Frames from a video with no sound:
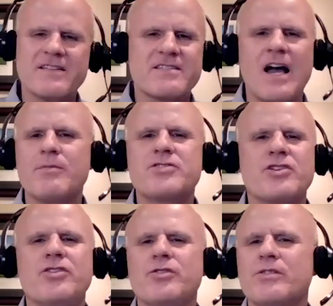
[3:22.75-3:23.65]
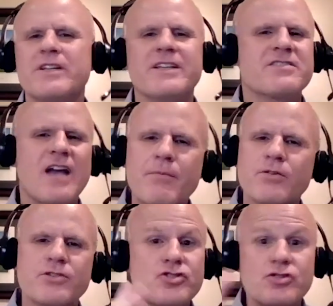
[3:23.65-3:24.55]
cybersecurity and
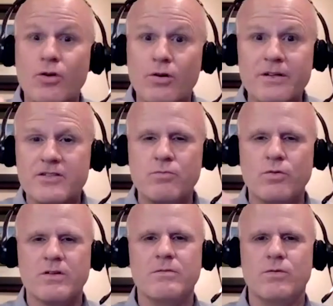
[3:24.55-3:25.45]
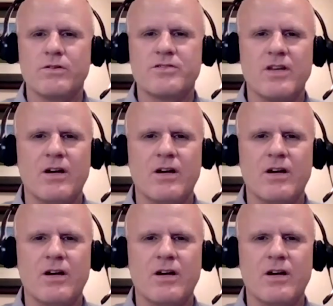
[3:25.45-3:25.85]
cyber insurance more more so.